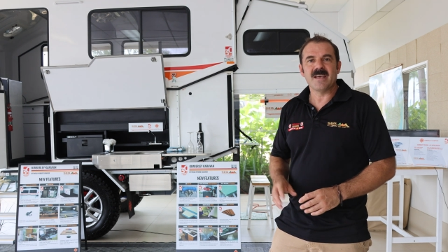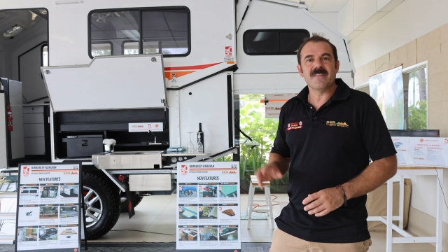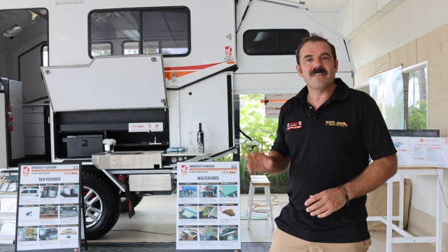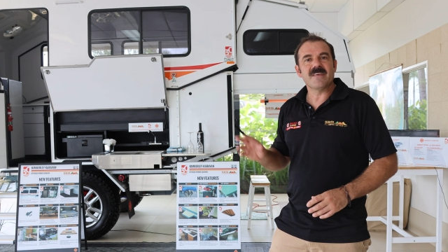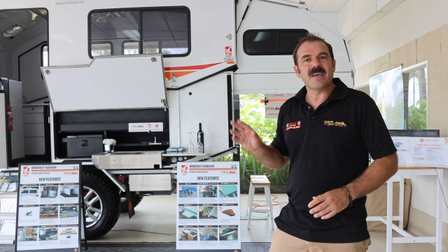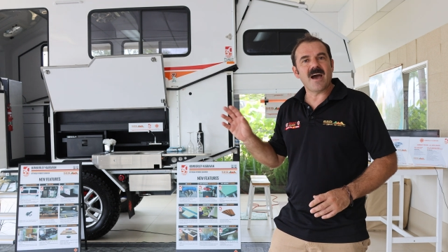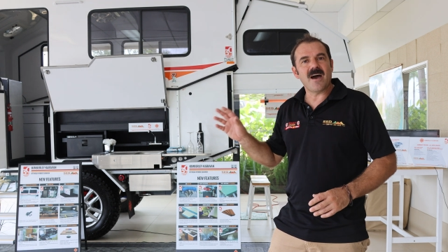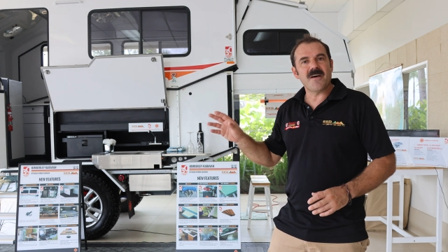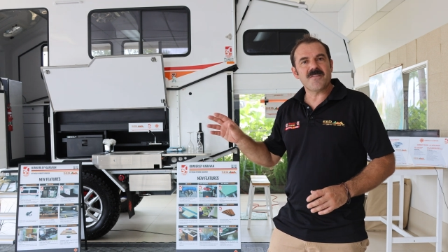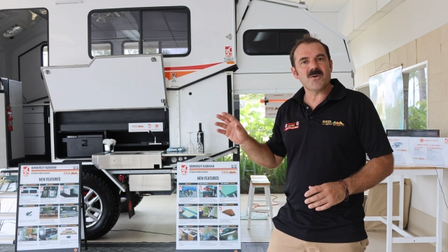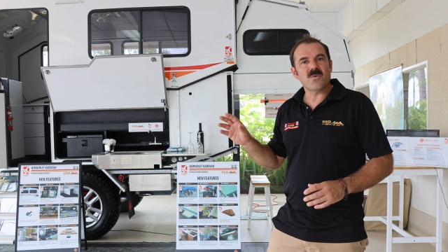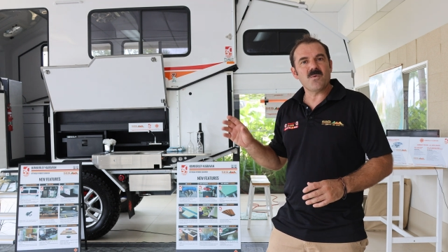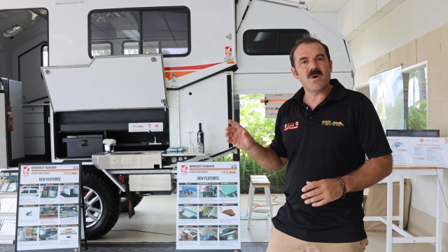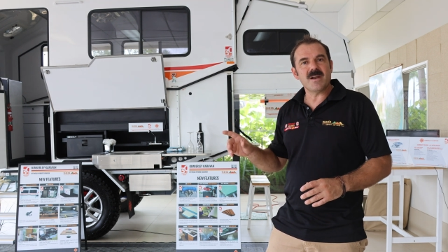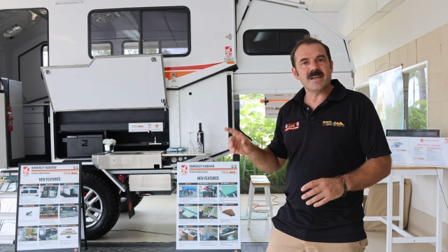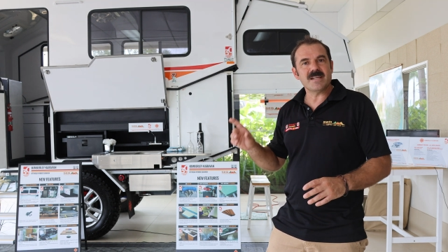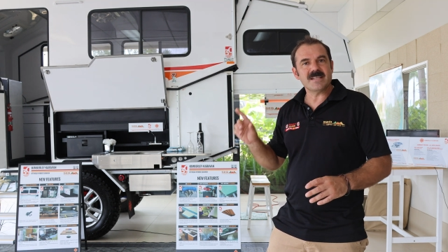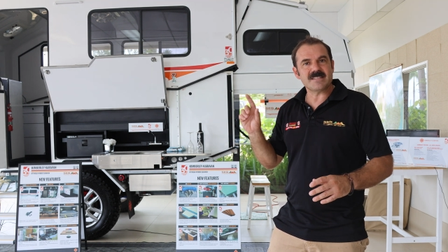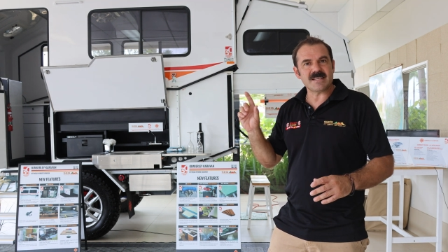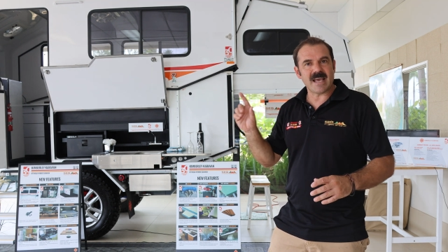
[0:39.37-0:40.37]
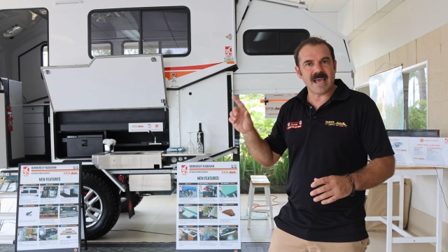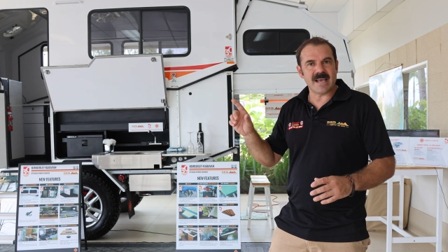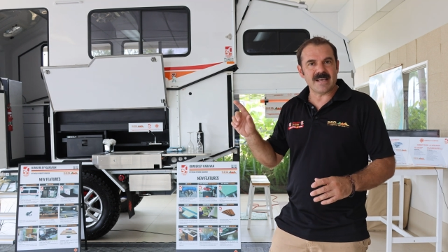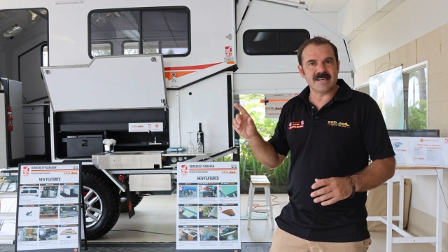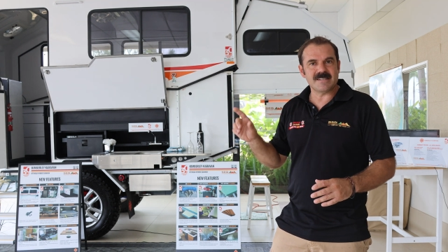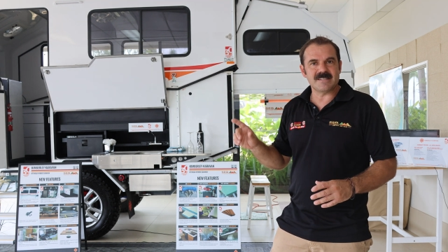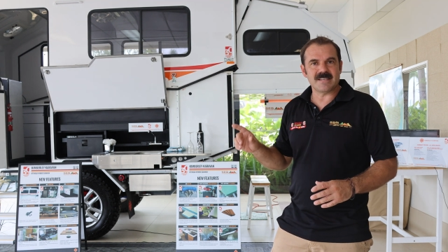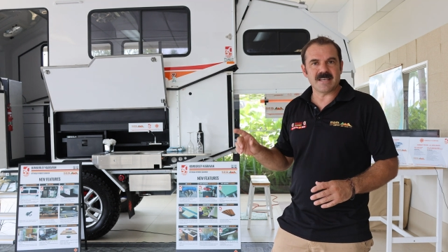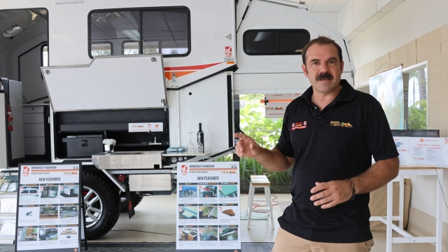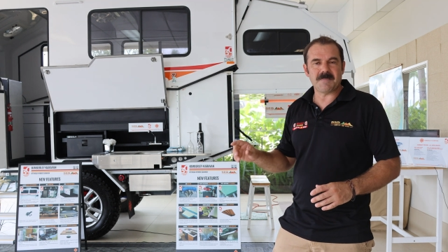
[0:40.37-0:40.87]
The other one is
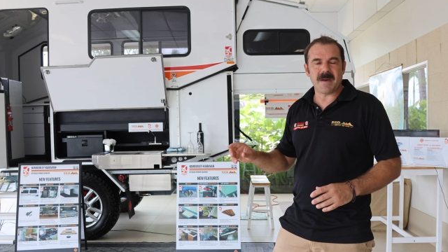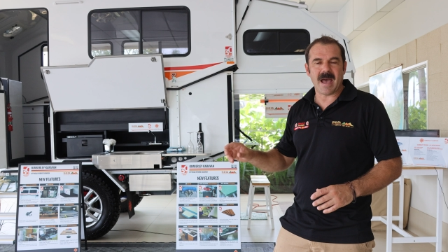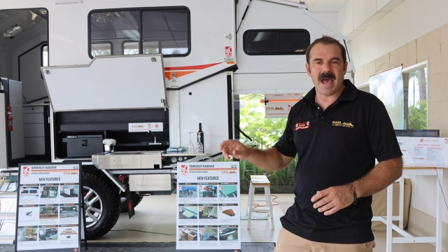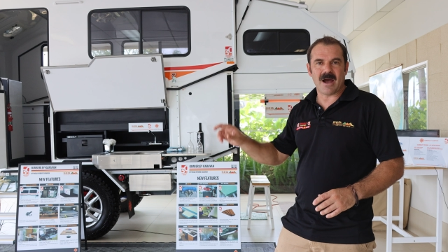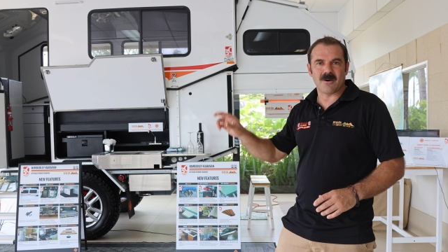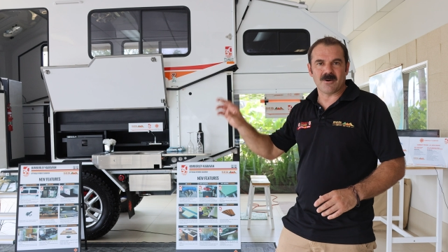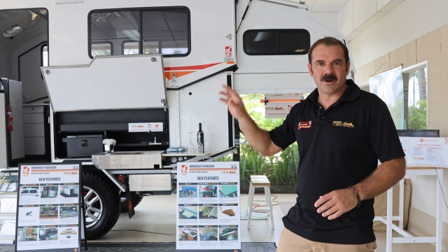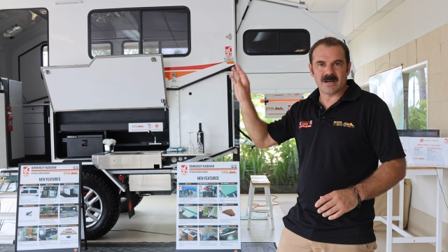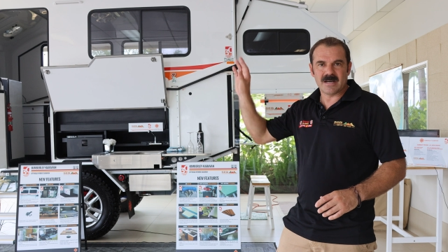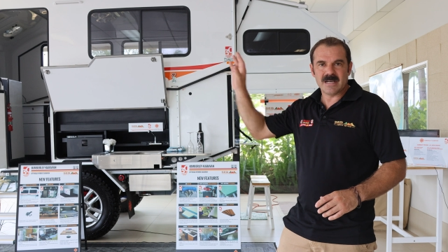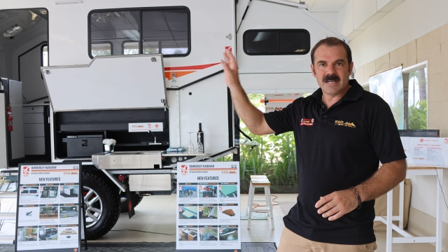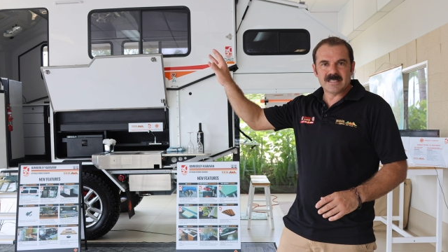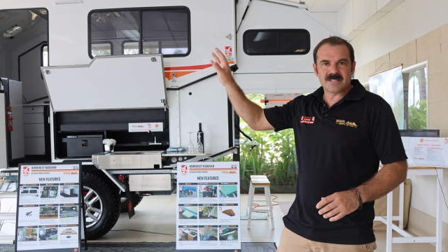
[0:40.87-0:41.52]
AC power.